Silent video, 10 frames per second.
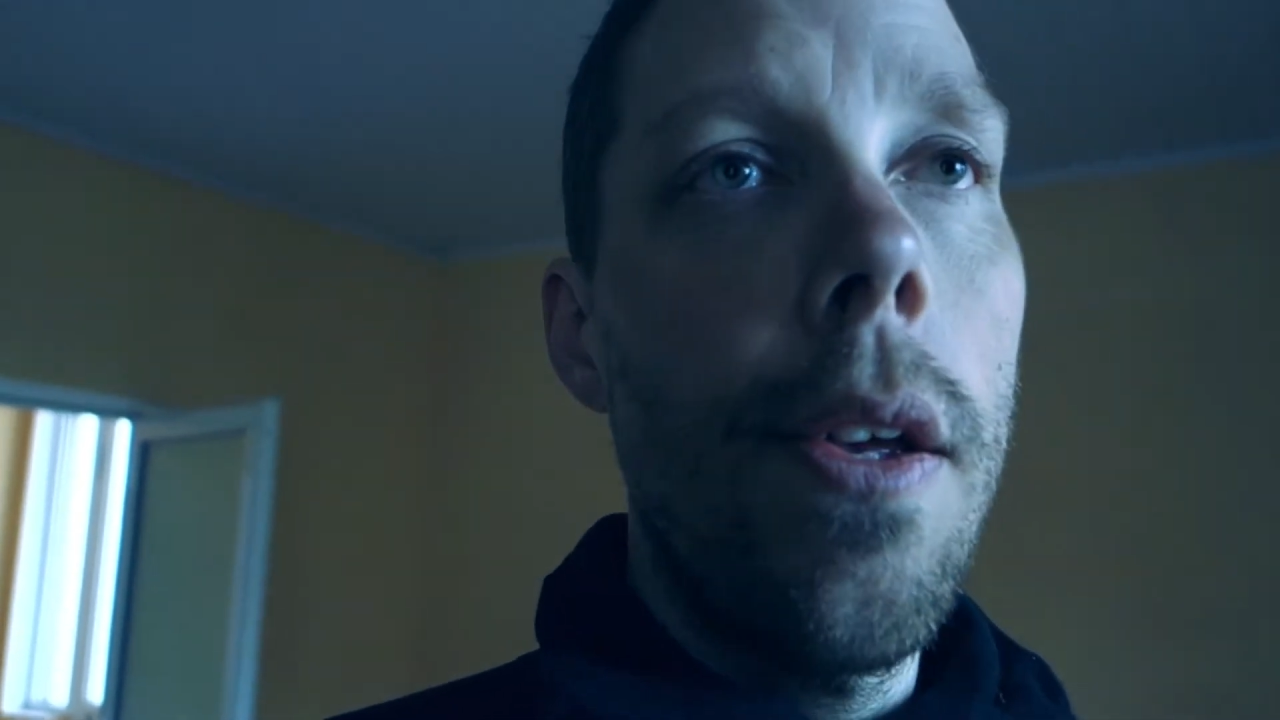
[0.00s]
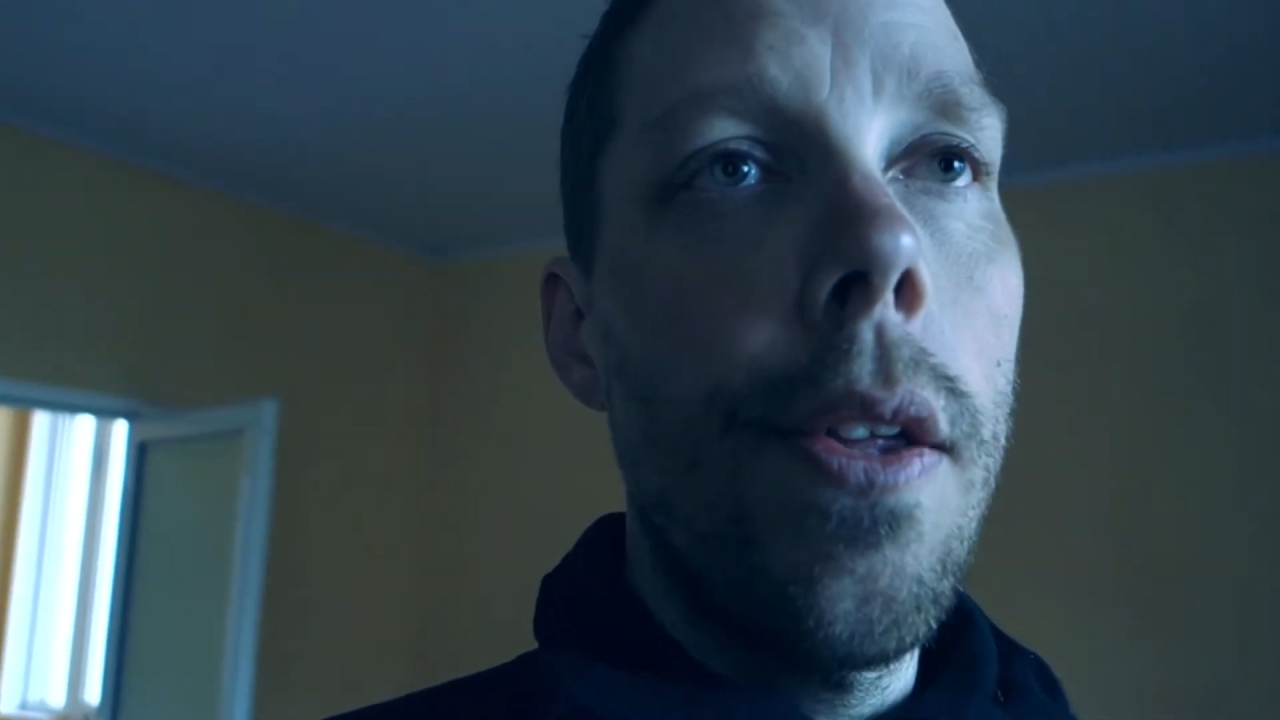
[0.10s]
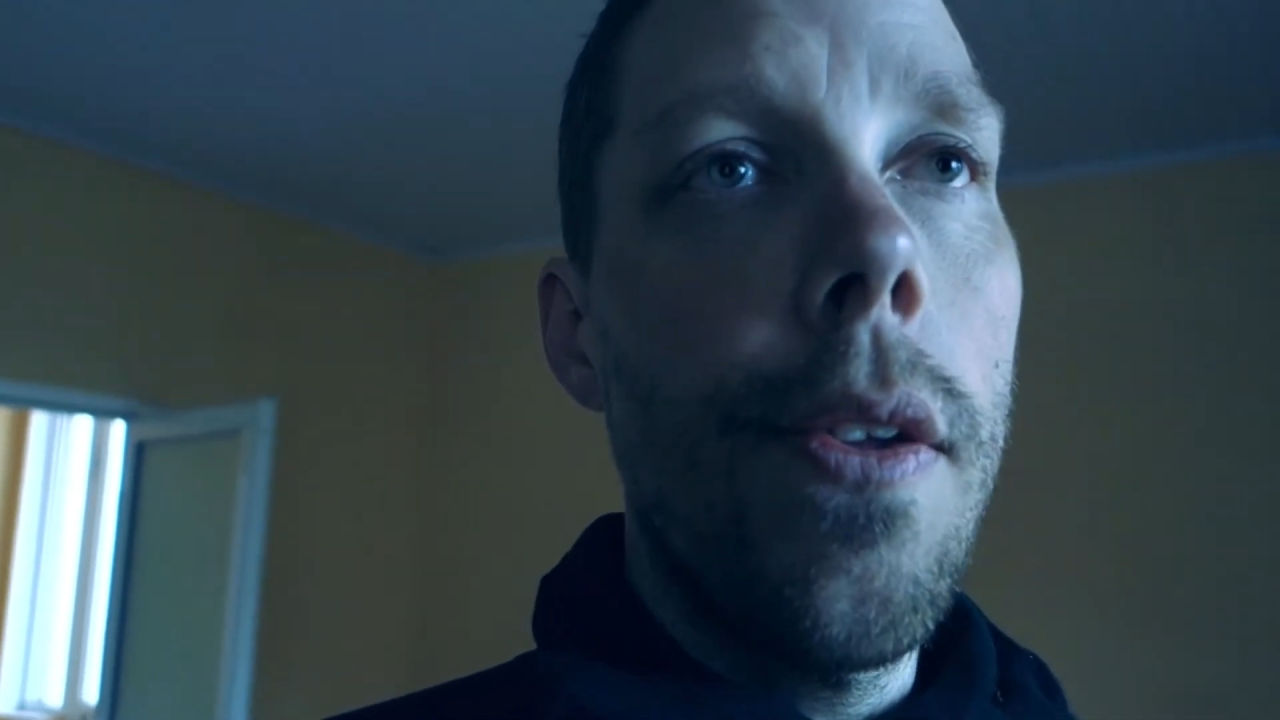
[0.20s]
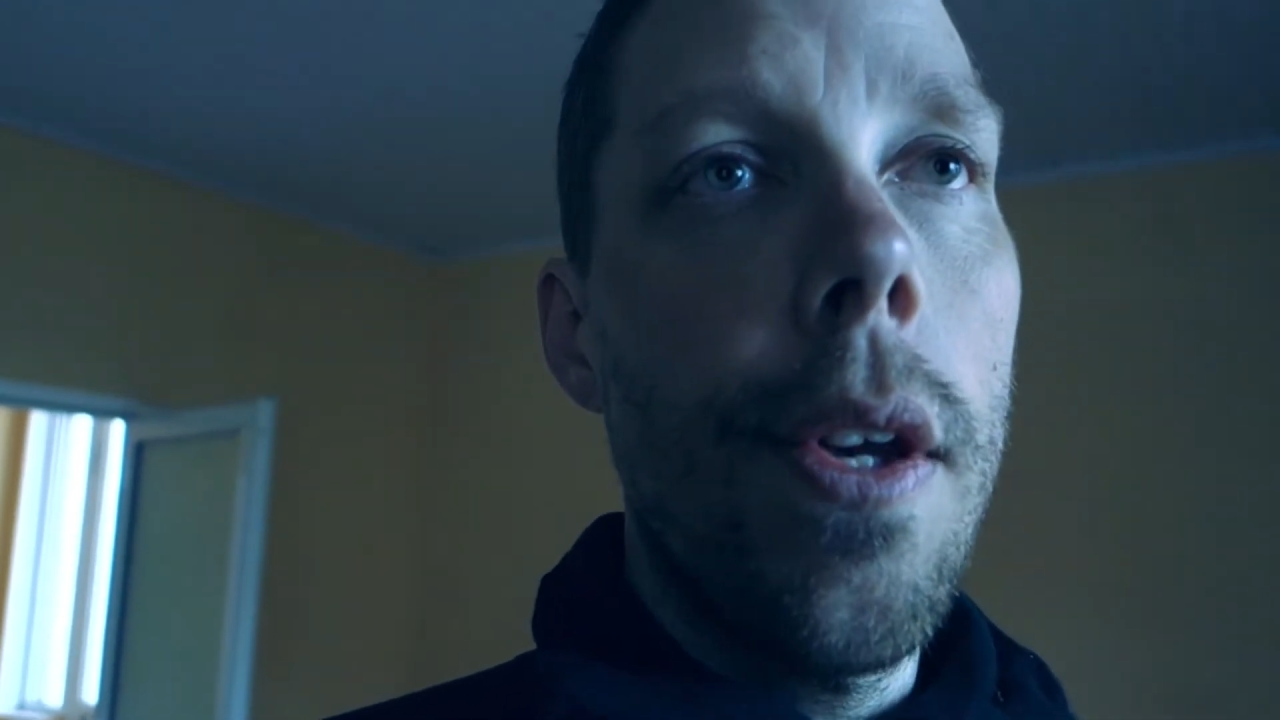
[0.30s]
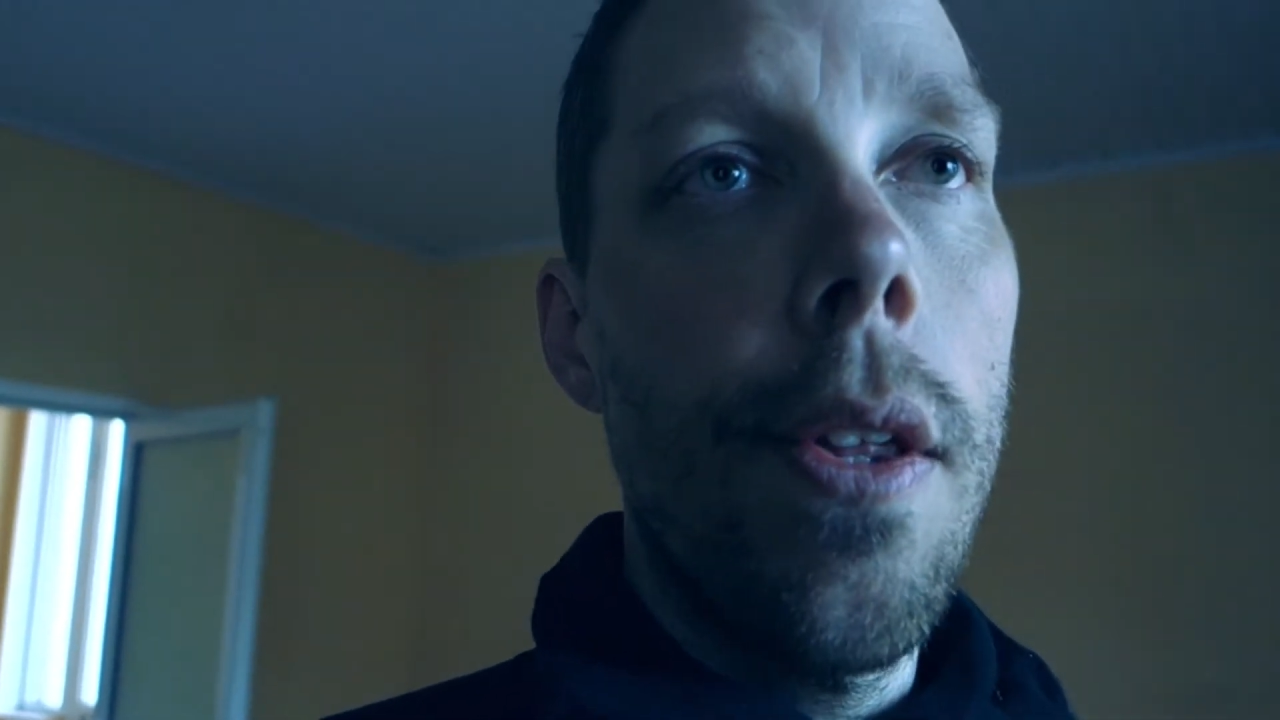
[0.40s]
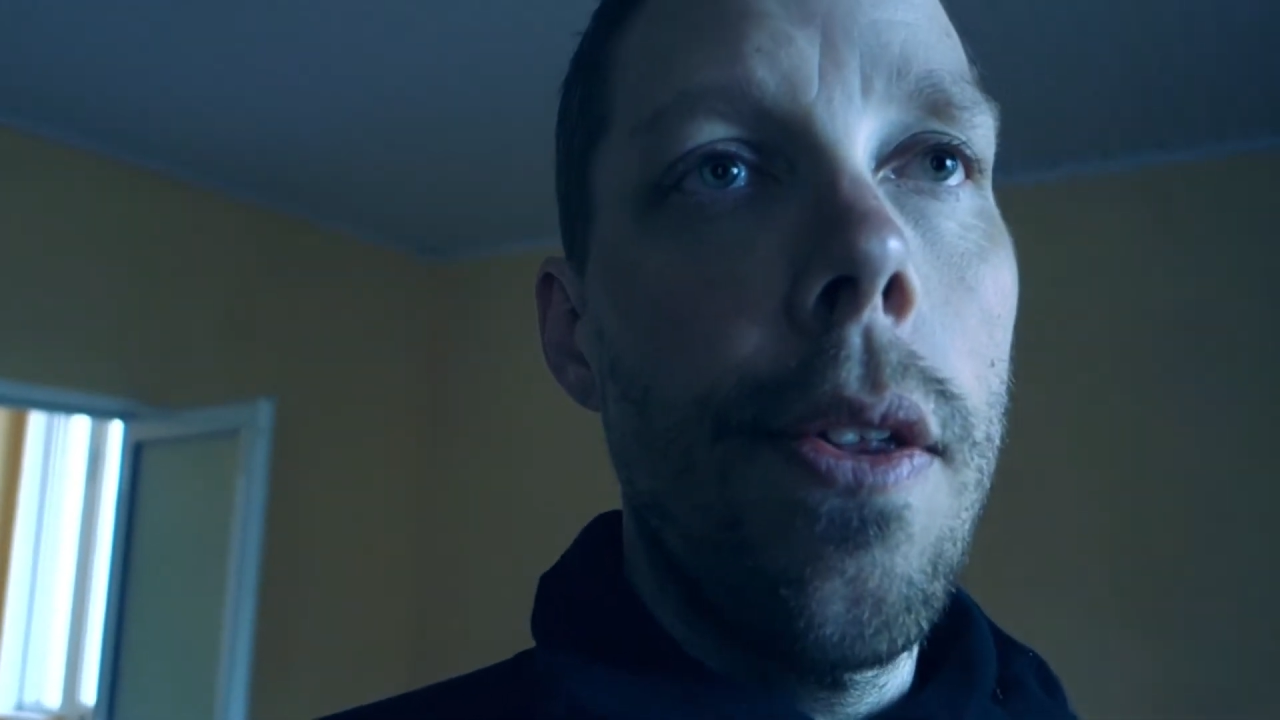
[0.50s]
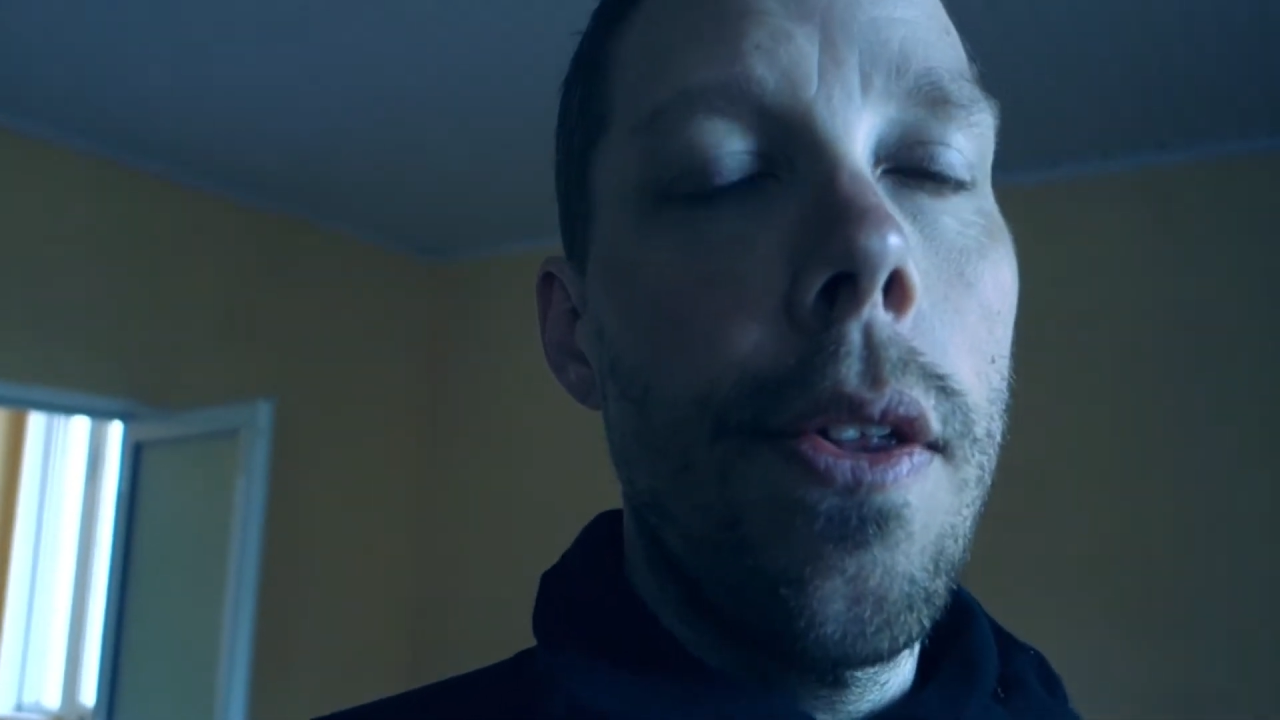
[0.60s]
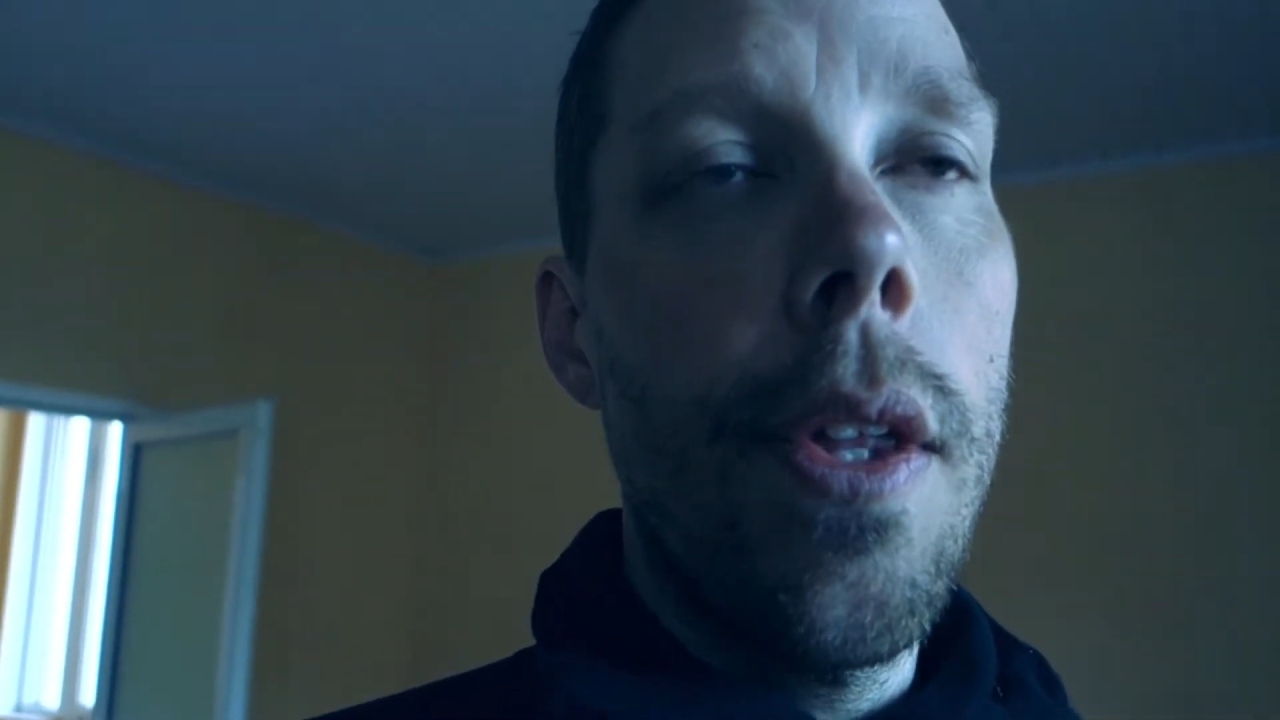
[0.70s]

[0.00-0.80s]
it's a